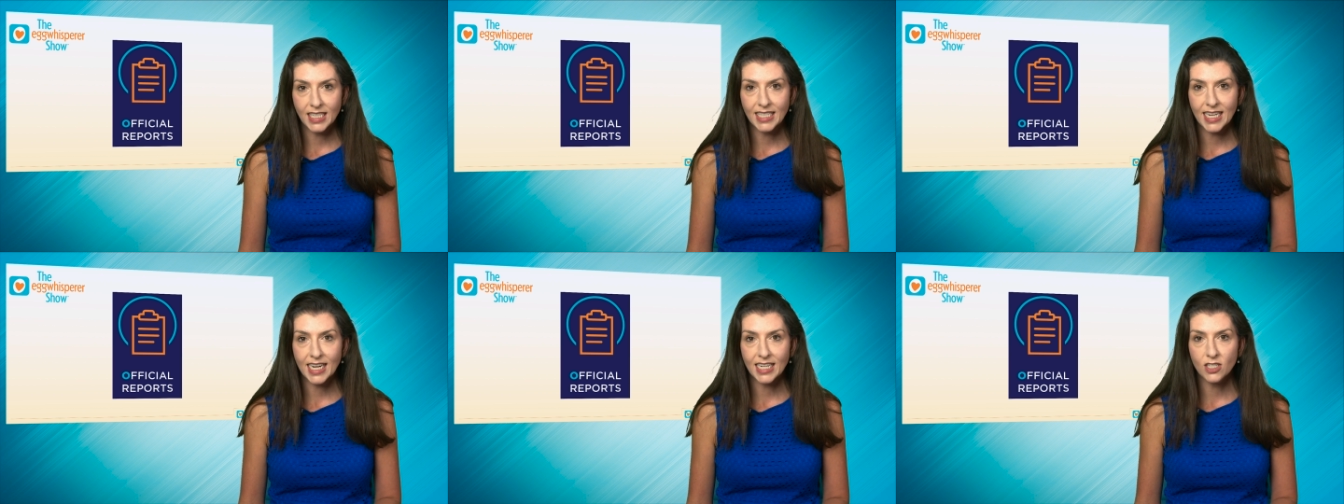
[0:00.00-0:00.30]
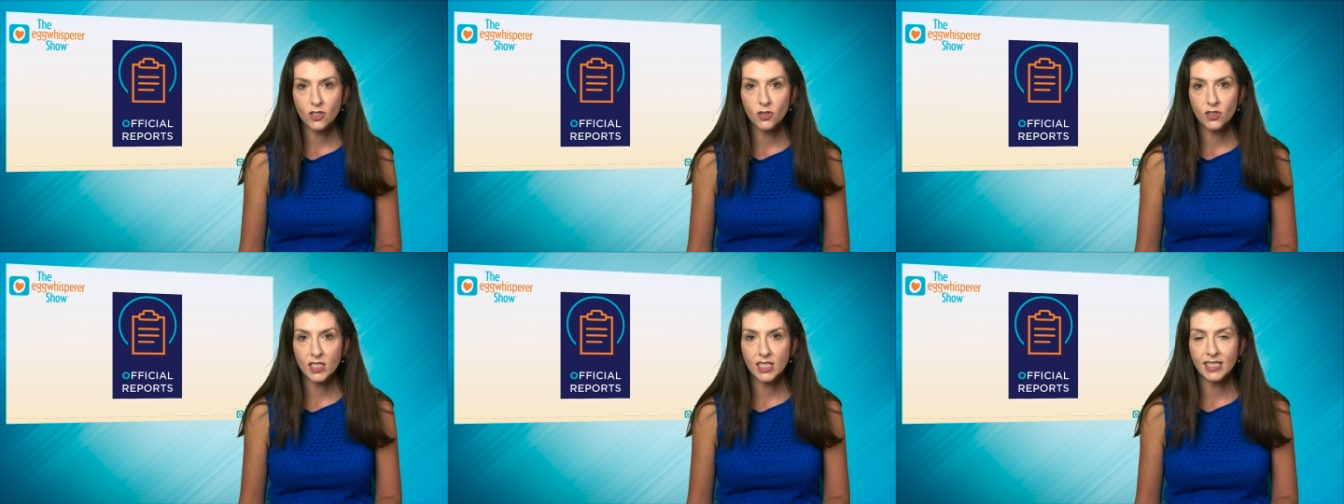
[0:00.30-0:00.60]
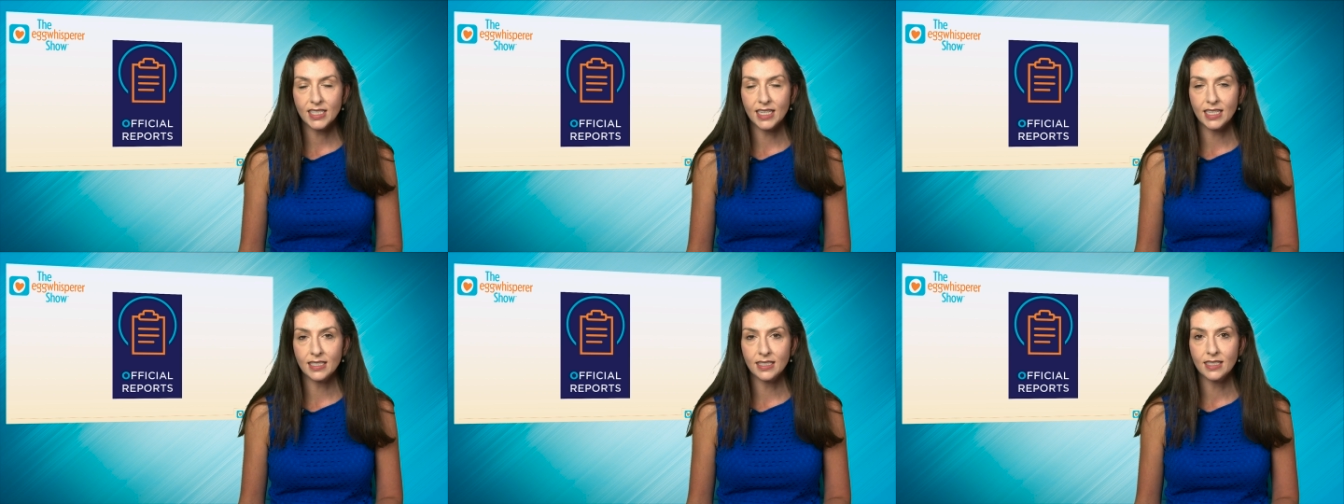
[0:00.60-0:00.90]

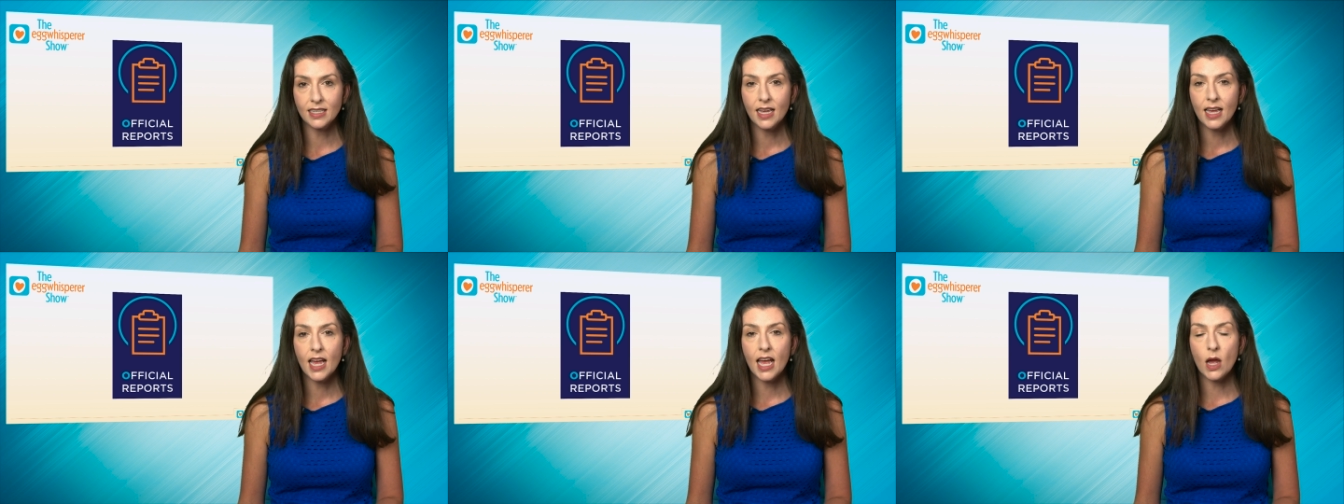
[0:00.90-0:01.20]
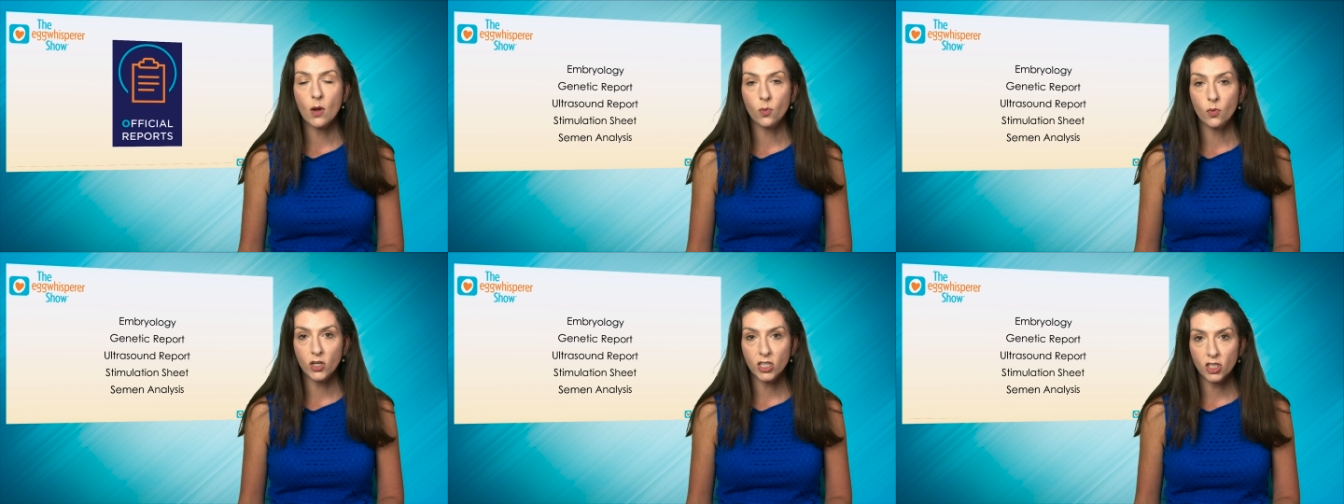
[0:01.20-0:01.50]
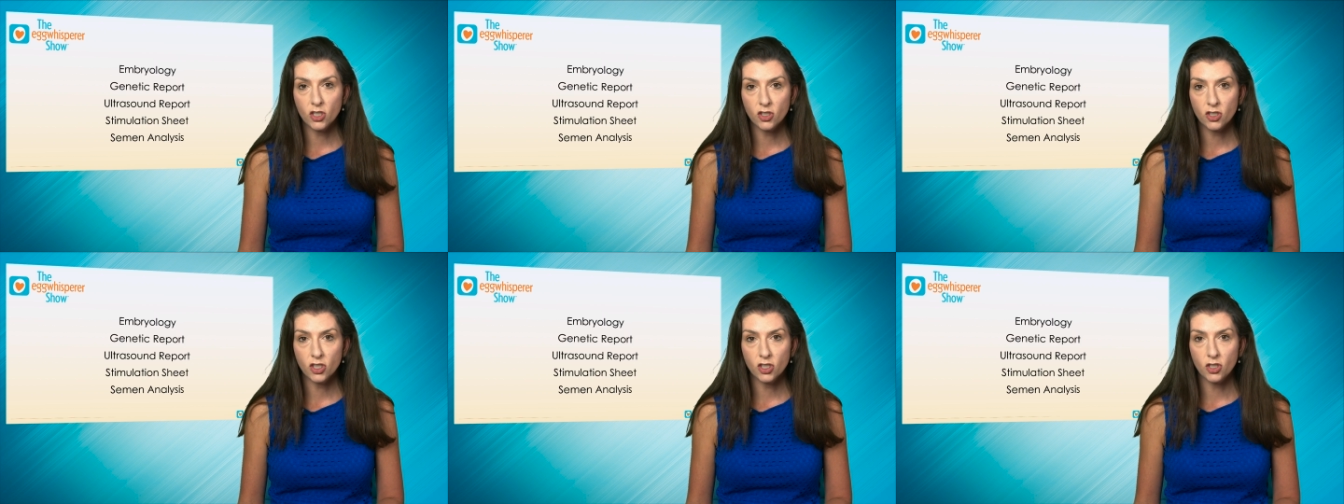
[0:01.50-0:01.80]
diagnosis is and what
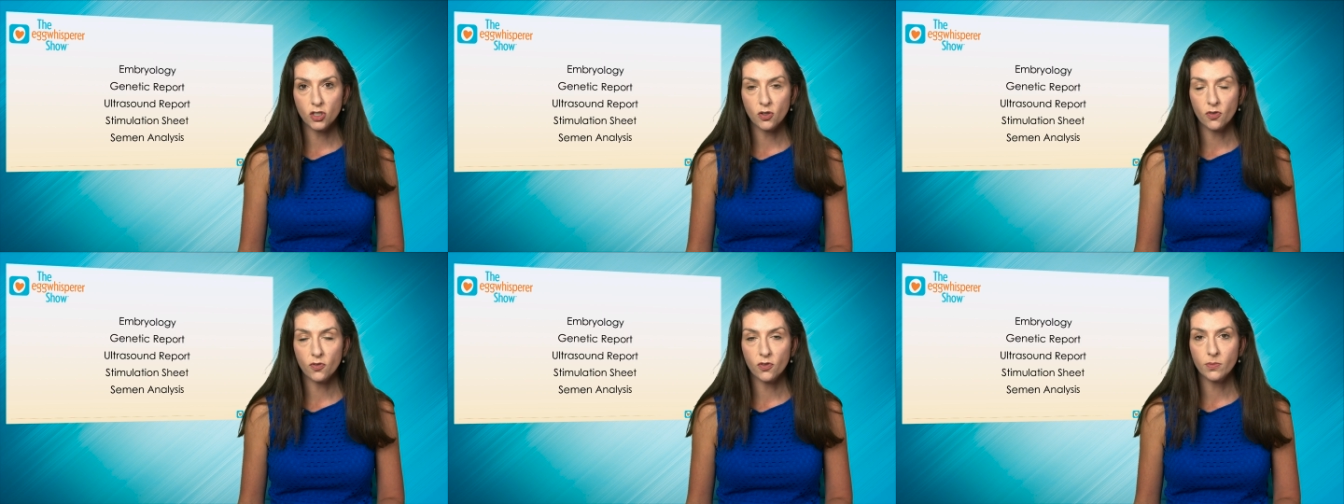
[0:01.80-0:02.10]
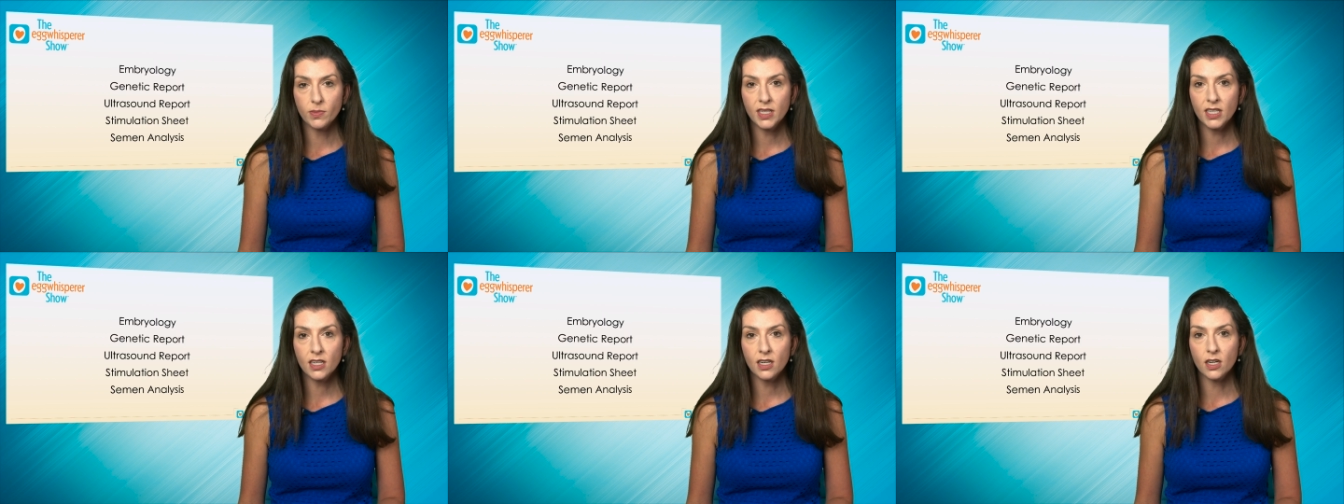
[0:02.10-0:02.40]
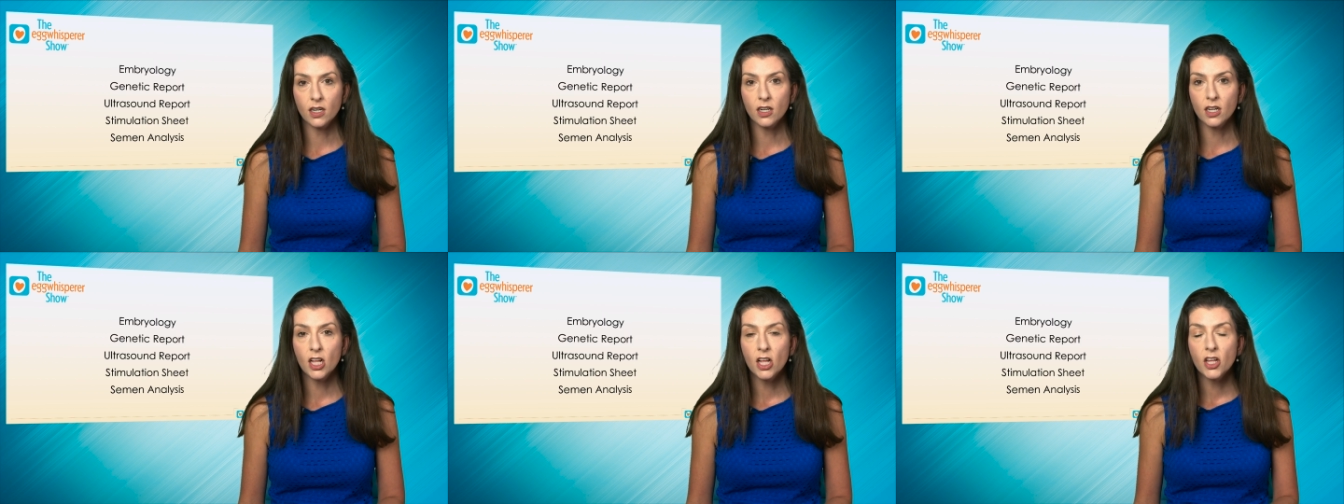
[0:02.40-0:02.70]
you should do from
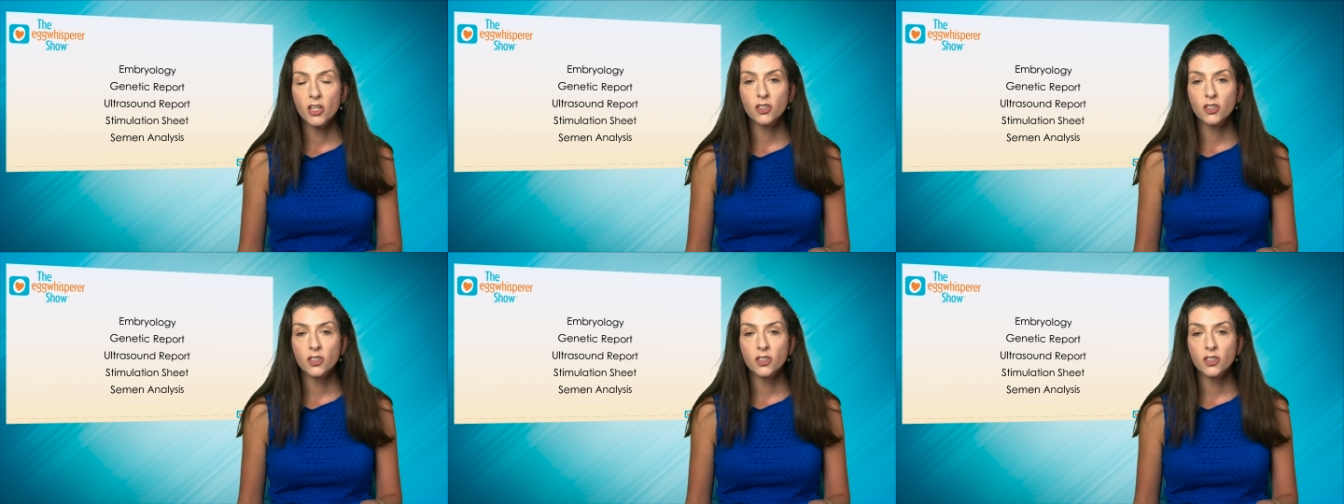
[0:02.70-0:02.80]
here.